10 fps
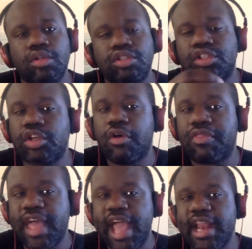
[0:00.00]
so
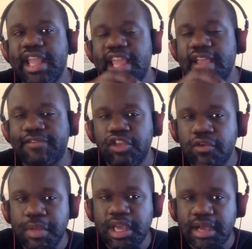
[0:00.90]
that if
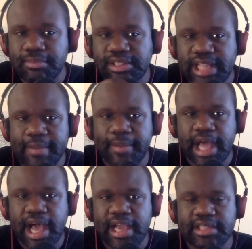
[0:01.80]
you become
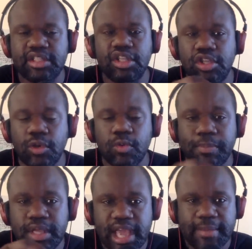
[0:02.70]
stabilized, you will
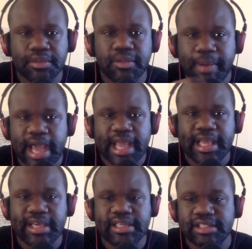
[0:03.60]
be able to buy
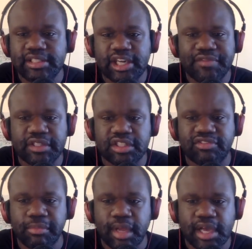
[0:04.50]
goods and services
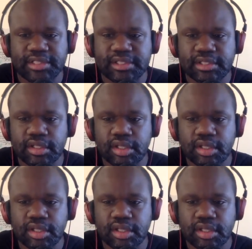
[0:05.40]
from us